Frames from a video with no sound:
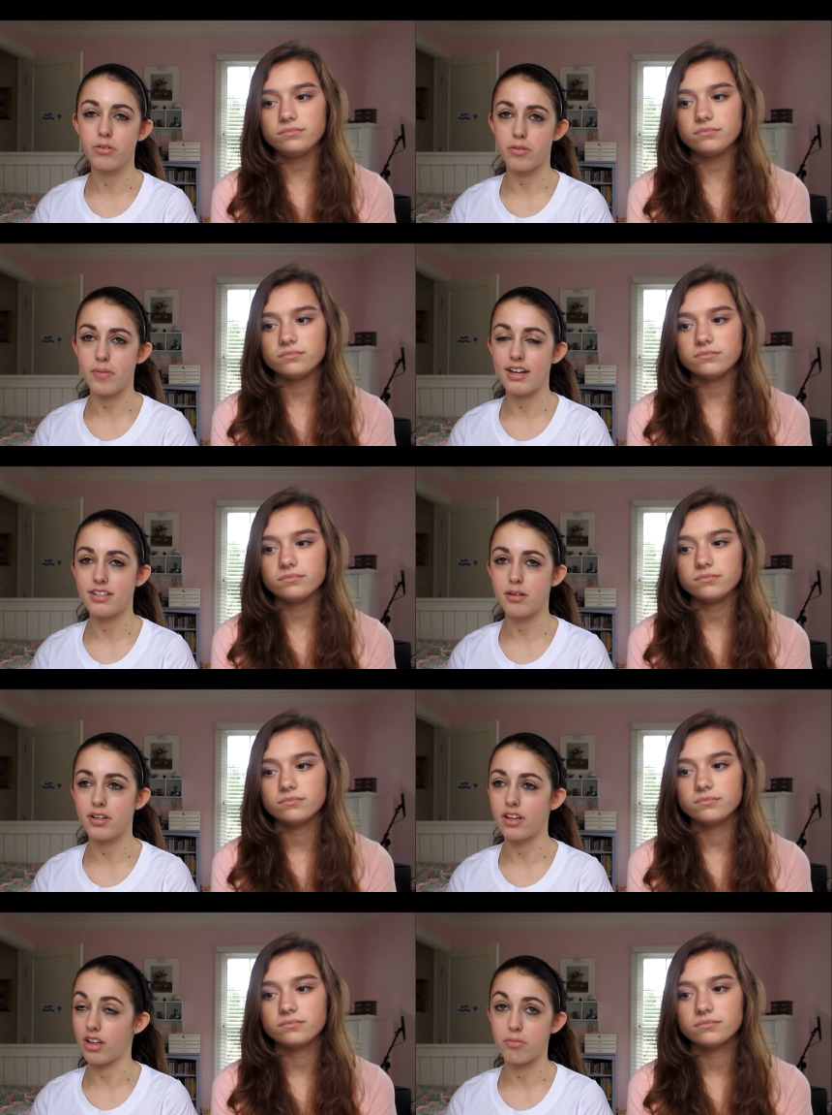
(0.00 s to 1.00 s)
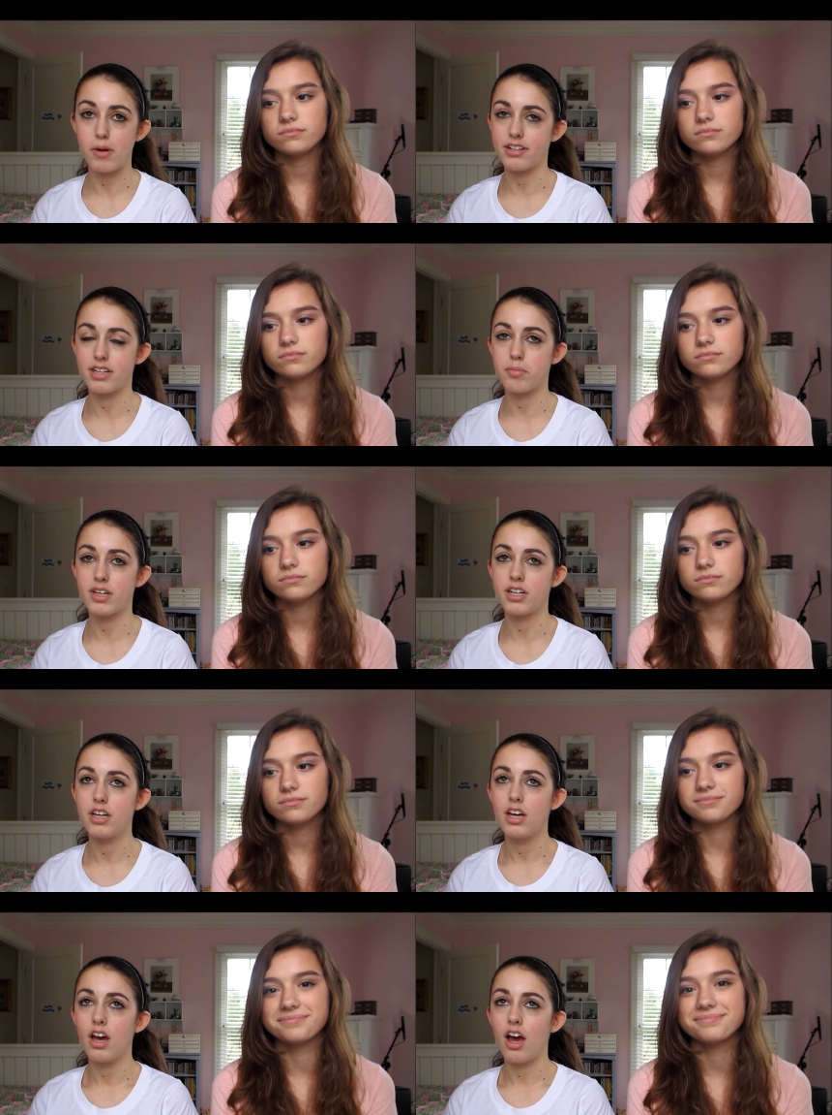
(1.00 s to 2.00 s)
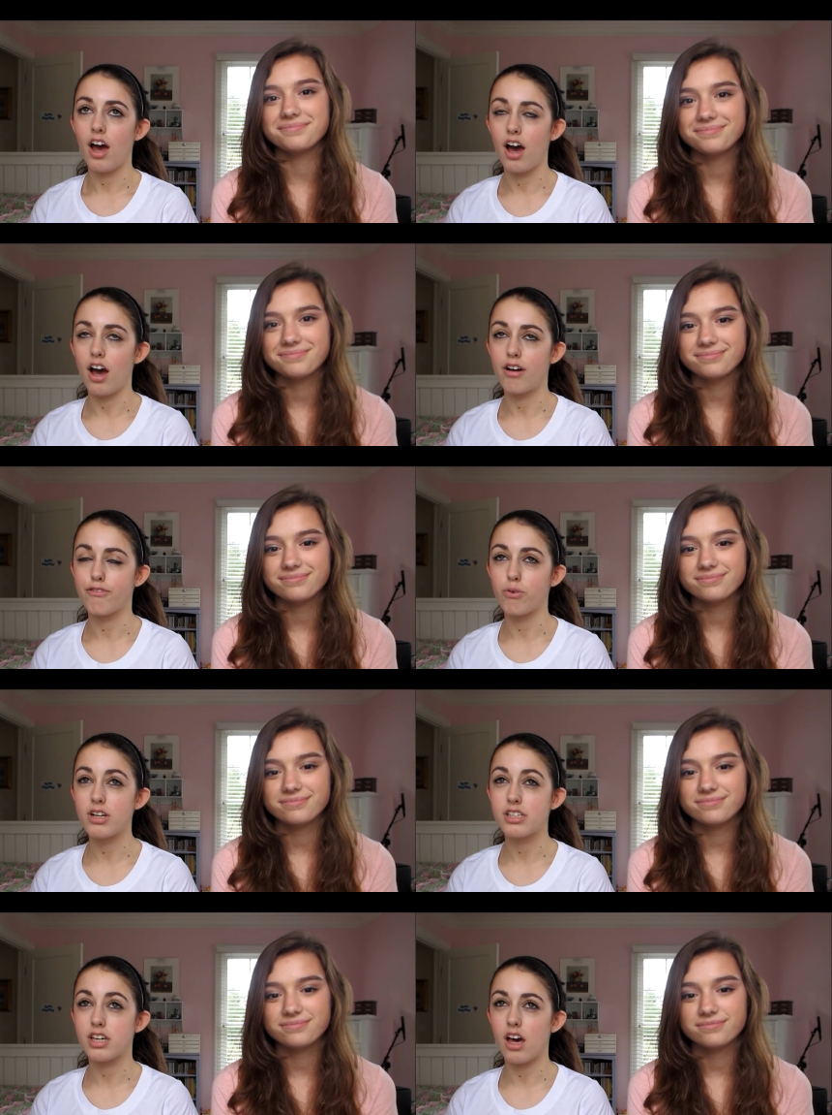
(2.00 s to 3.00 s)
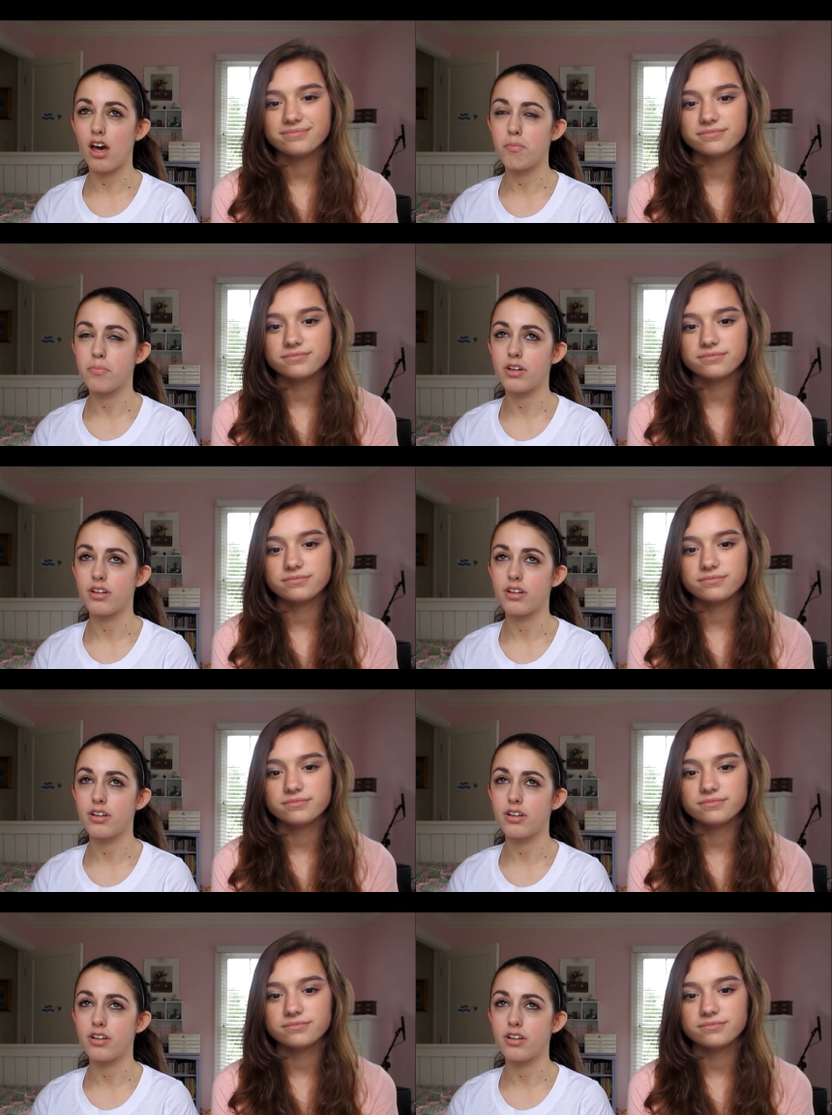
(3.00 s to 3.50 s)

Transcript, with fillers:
Speaker 1: with Matt Damon I love Matt Damon uh, Forrest Gump.